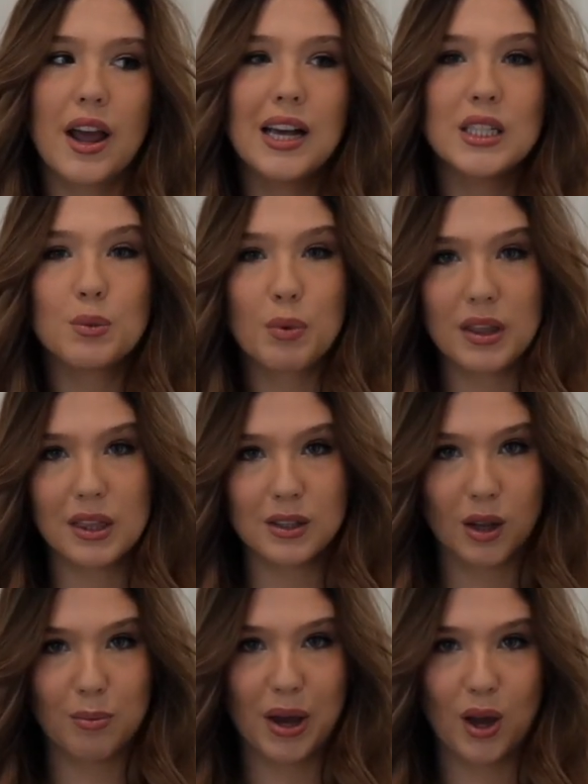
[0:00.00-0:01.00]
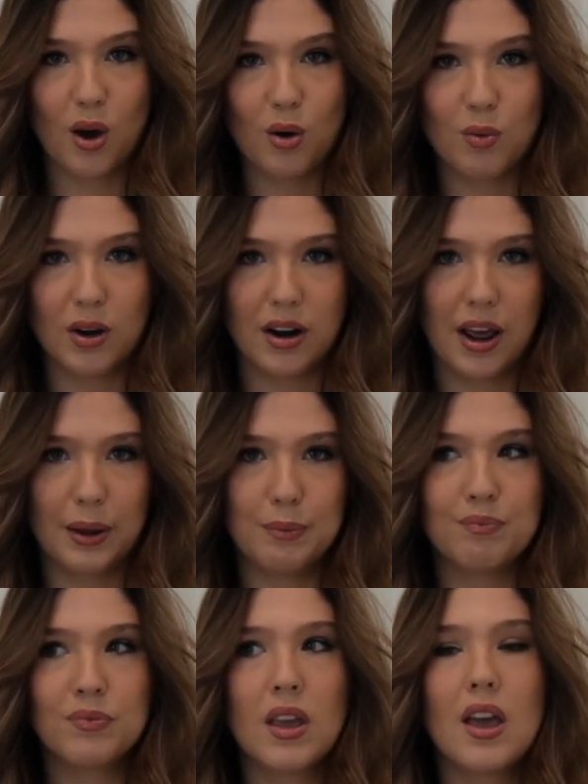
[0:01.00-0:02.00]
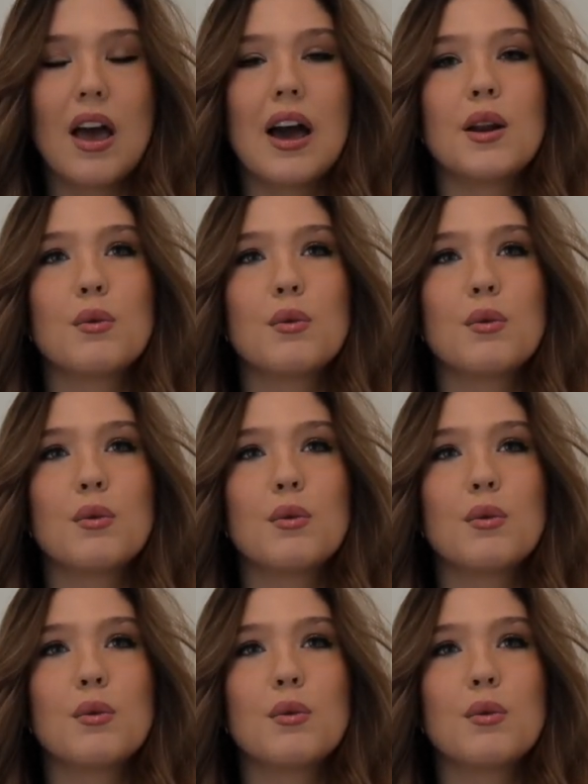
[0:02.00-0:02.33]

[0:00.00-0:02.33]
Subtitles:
I sprayed this on my coat one night, and